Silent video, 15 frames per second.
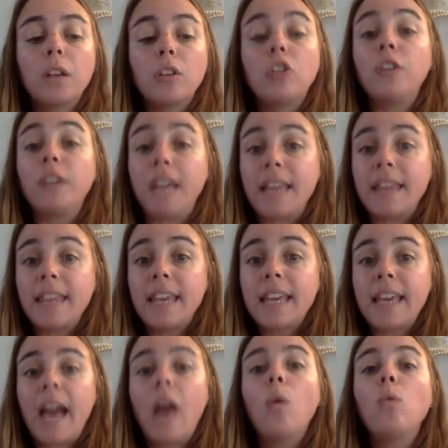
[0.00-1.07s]
create the
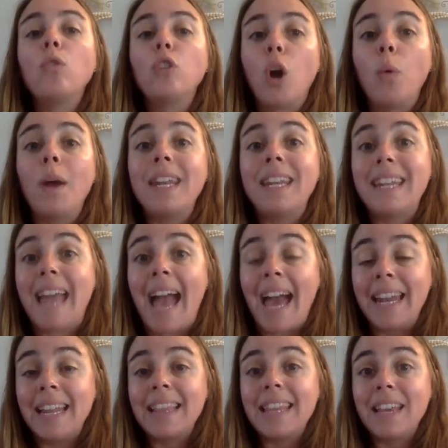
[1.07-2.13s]
account, go in and
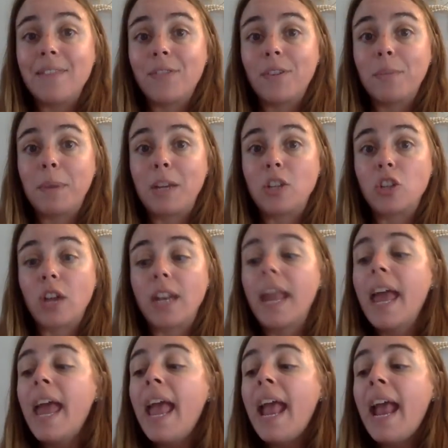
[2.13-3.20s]
edit the information.
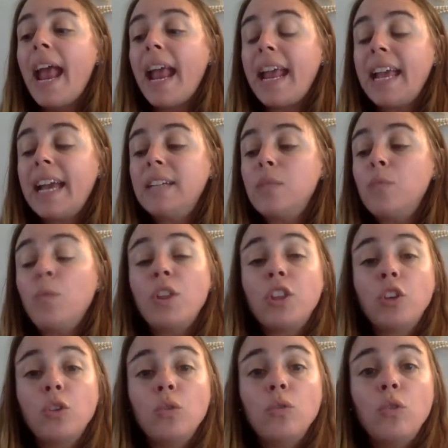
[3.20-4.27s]
And
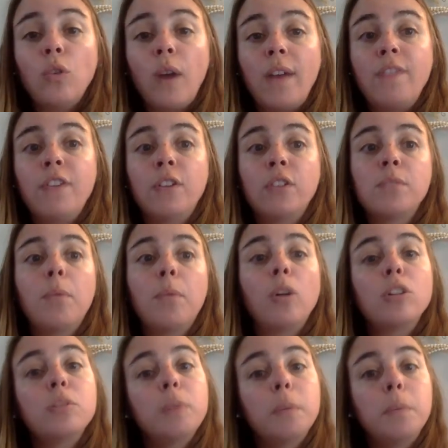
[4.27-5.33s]
with Google, if there's
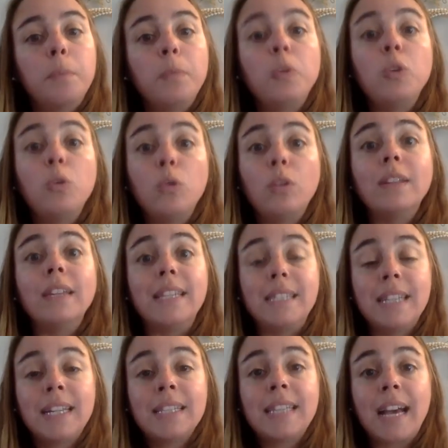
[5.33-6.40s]
multiple Google
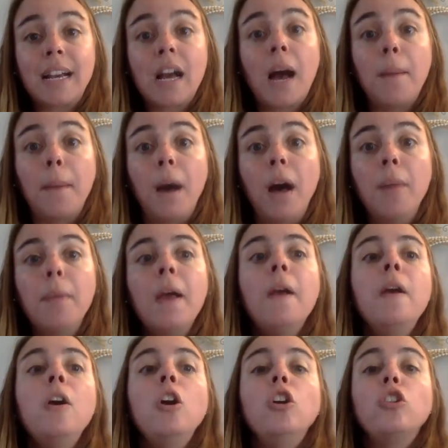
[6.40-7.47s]
listings that come up,
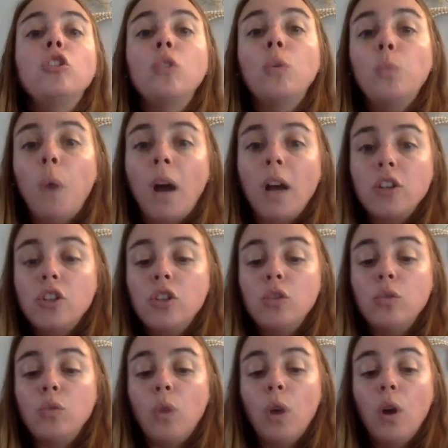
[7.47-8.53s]
you'll want
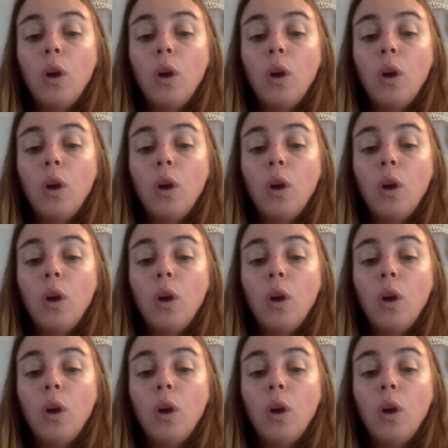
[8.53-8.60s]
to